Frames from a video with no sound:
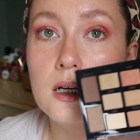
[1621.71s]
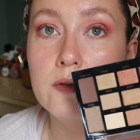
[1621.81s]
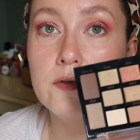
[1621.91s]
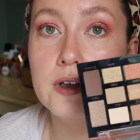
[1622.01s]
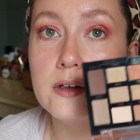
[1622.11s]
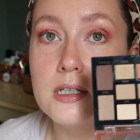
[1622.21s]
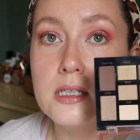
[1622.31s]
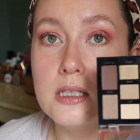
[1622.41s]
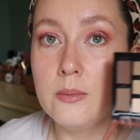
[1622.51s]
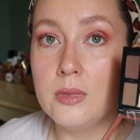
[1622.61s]
very
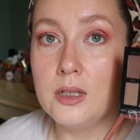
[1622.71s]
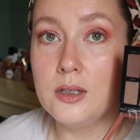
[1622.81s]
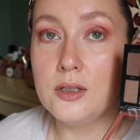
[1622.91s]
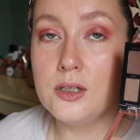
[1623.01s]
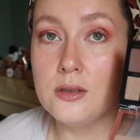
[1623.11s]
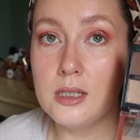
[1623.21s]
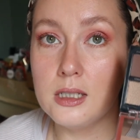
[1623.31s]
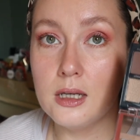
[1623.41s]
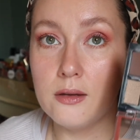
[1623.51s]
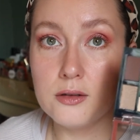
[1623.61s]
similar to
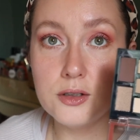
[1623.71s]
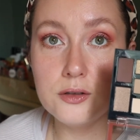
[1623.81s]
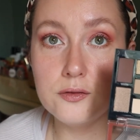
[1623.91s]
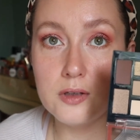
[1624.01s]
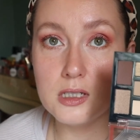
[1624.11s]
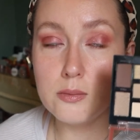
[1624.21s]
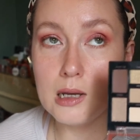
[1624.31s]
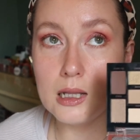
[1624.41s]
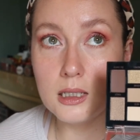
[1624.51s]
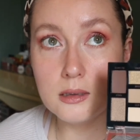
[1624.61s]
the other Too Faced
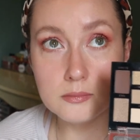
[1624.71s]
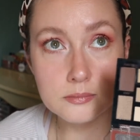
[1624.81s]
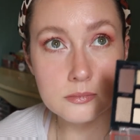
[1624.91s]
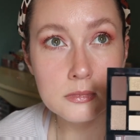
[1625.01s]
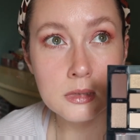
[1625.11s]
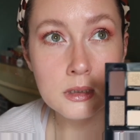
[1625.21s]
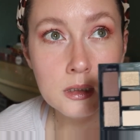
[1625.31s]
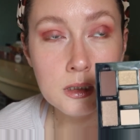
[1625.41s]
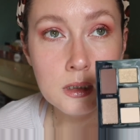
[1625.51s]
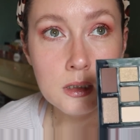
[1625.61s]
palette.
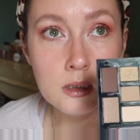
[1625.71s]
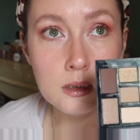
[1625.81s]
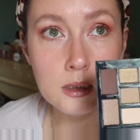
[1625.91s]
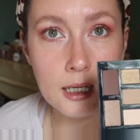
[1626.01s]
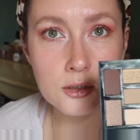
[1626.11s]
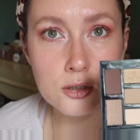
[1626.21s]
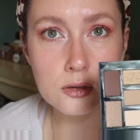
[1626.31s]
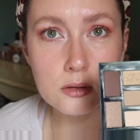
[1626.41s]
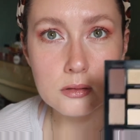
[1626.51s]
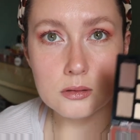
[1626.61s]

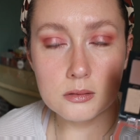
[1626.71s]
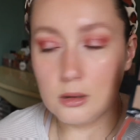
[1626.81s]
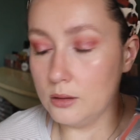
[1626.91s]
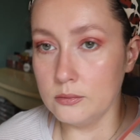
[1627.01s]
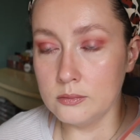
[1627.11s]
Natural, no.